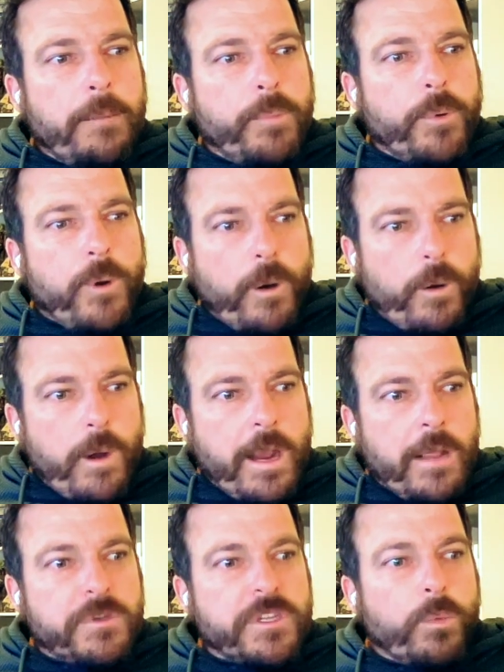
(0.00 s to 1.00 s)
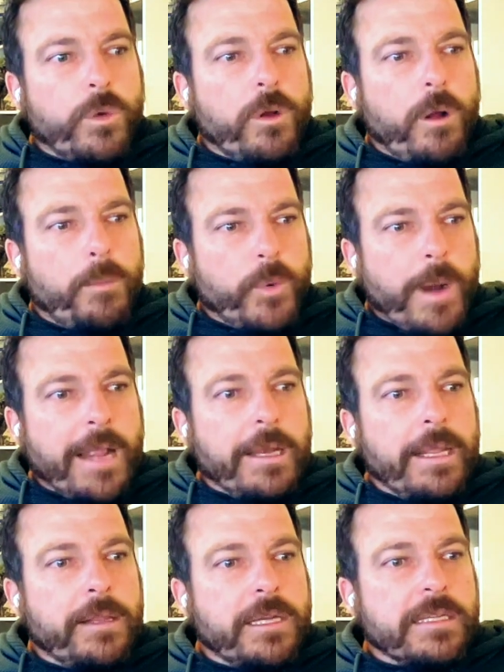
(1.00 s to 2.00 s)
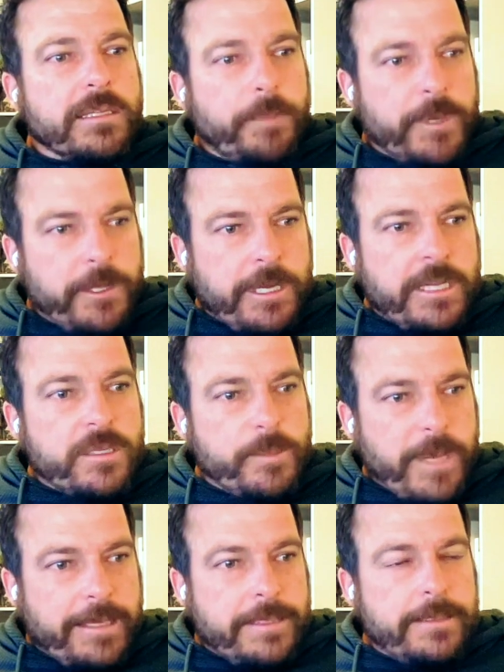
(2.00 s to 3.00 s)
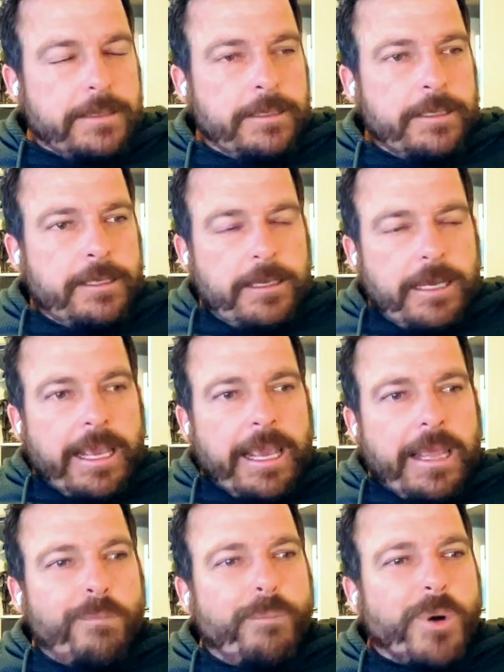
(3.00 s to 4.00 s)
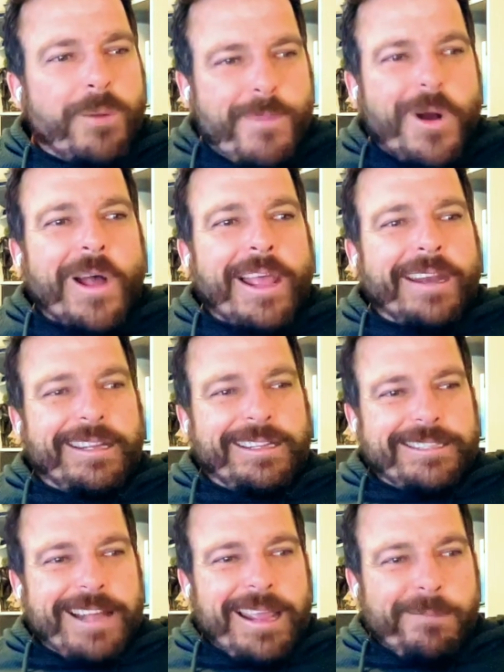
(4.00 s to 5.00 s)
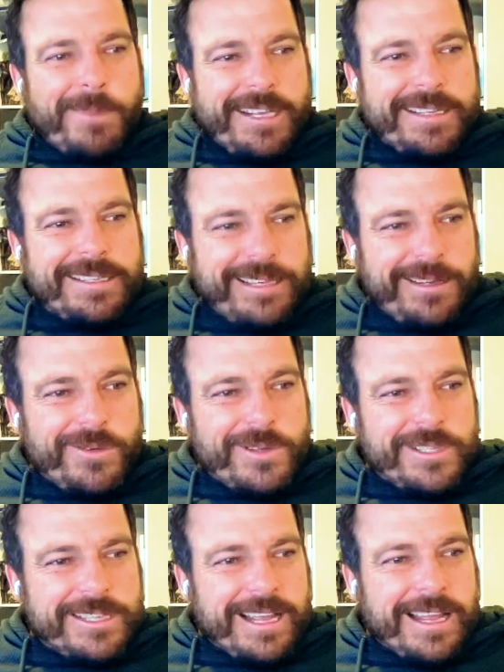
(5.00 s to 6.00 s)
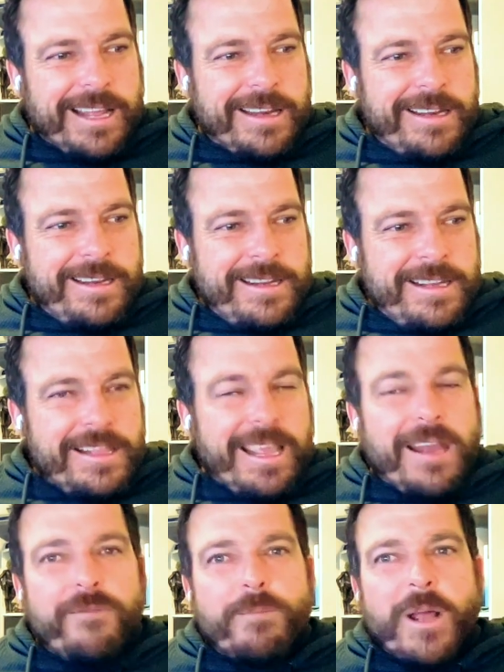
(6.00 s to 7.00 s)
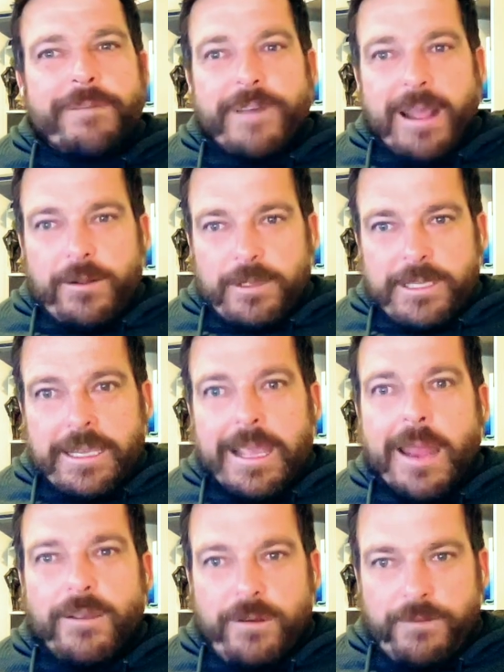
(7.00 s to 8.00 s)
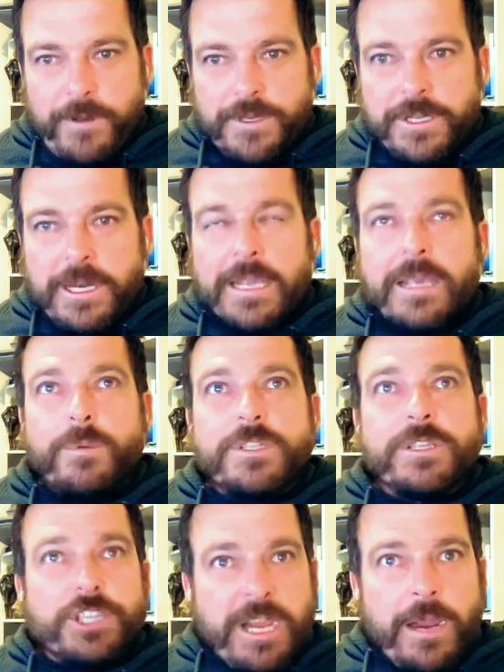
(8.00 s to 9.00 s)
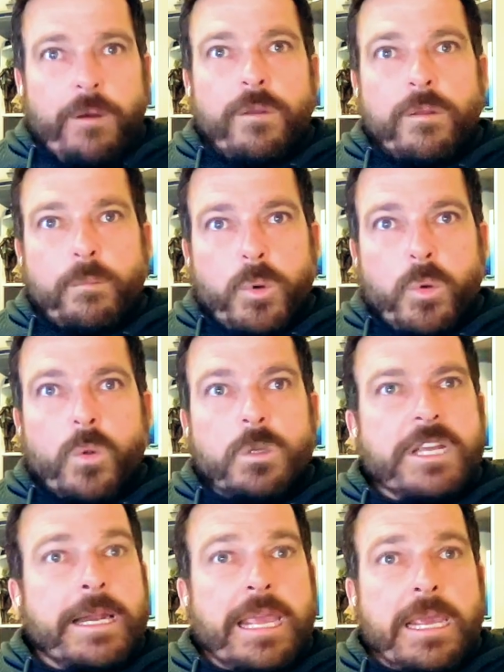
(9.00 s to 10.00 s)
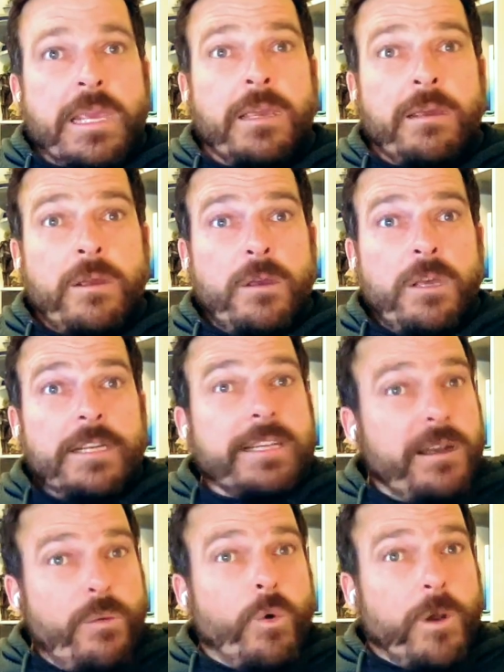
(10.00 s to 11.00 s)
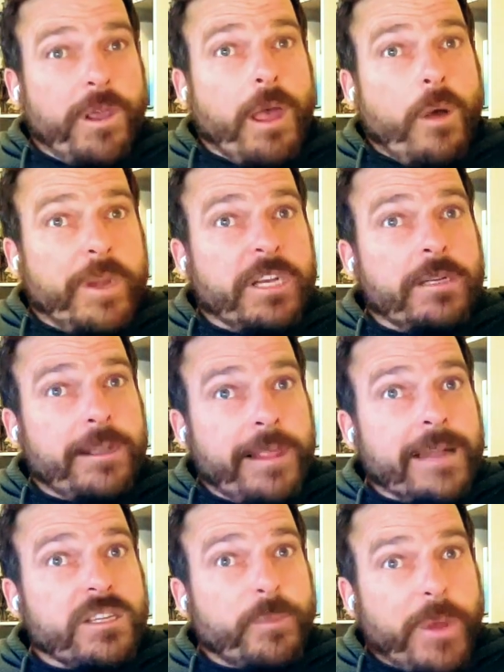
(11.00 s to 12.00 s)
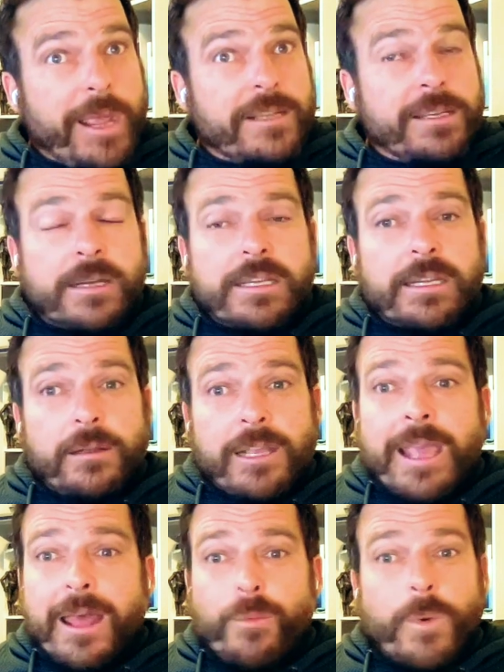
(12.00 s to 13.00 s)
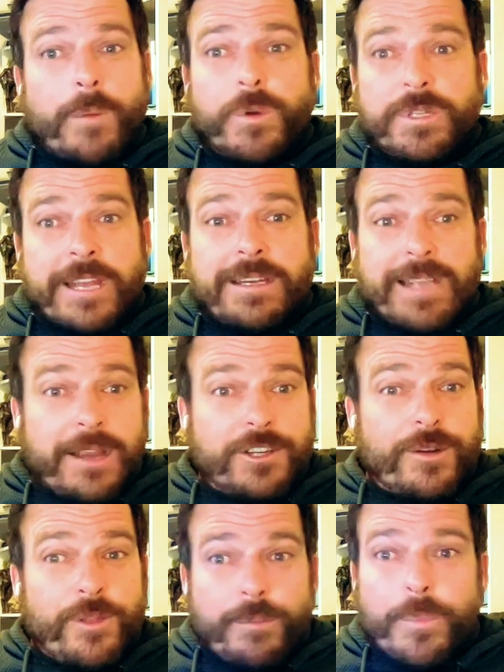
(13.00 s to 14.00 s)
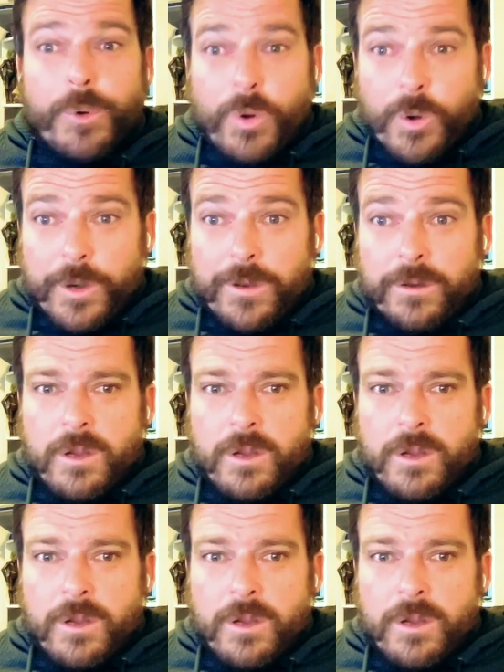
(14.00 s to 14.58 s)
programs that would operate in the disability space. And Bob Mine, his name is, he was the head of my faculty at university. He was the chair of the board, and he didn't want to go into that space until he had representation on the board.